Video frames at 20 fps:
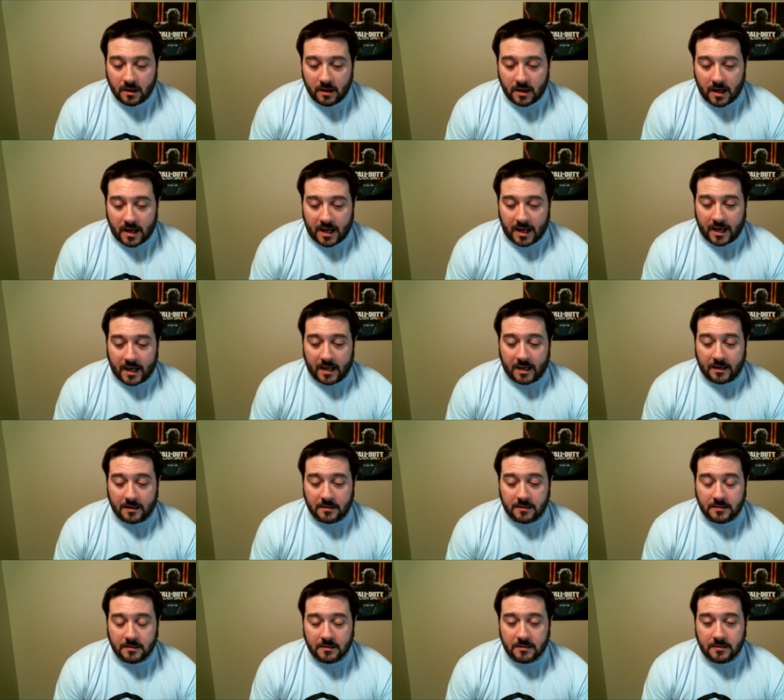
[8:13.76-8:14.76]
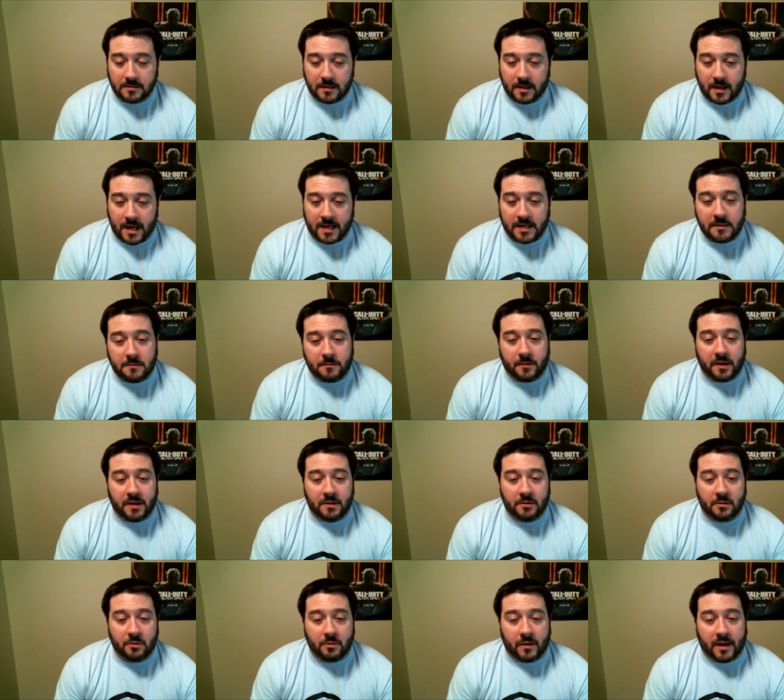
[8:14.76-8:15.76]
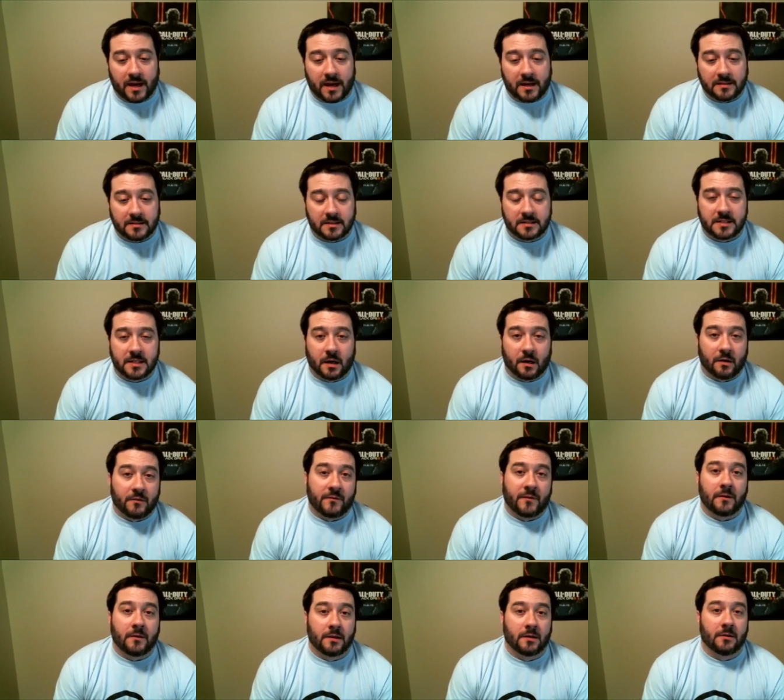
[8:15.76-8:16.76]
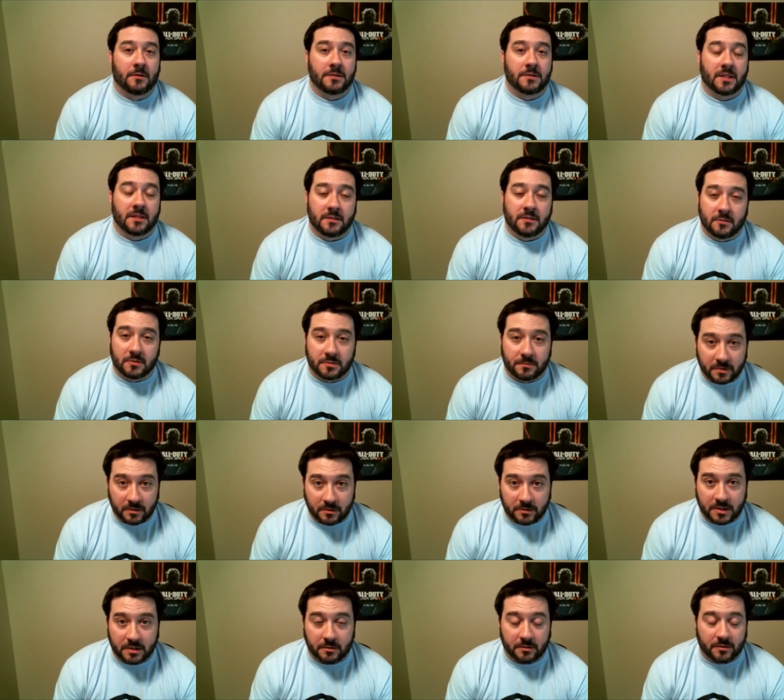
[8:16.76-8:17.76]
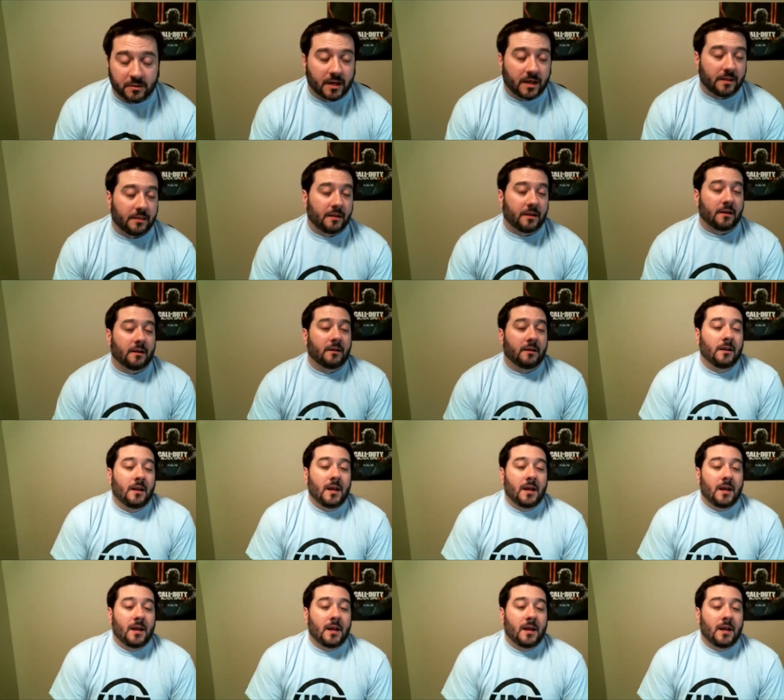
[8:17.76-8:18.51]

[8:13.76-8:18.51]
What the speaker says: And anybody who has a cell phone knows that there's Bluetooth on there.